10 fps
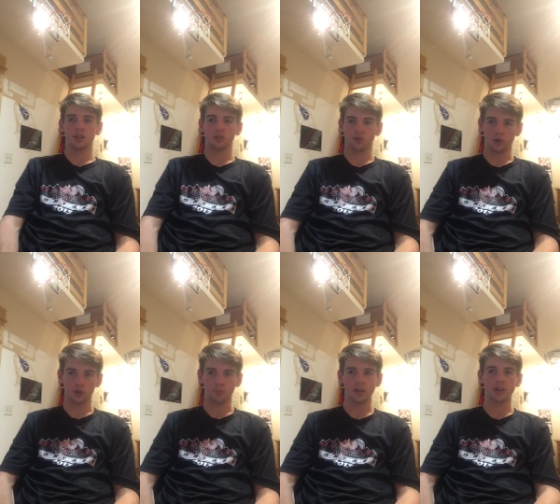a
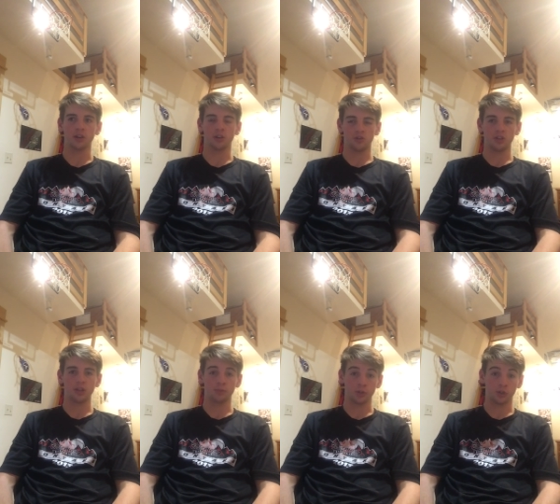stretch big on a
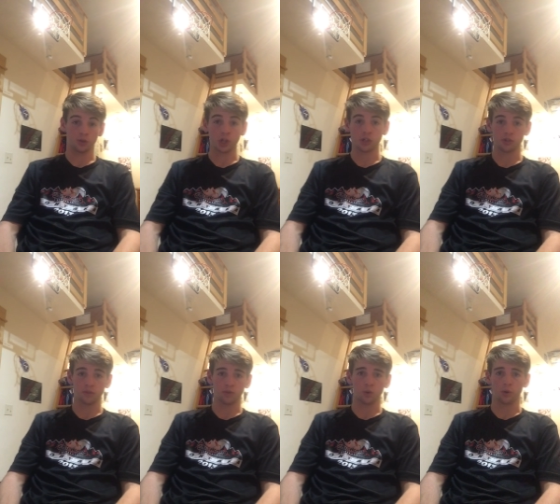team that stretches
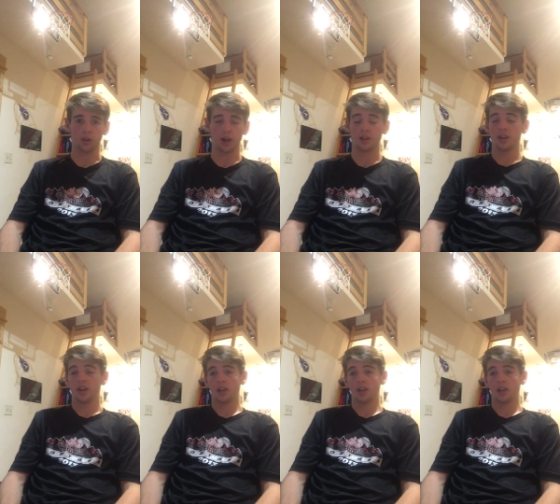the floor a lot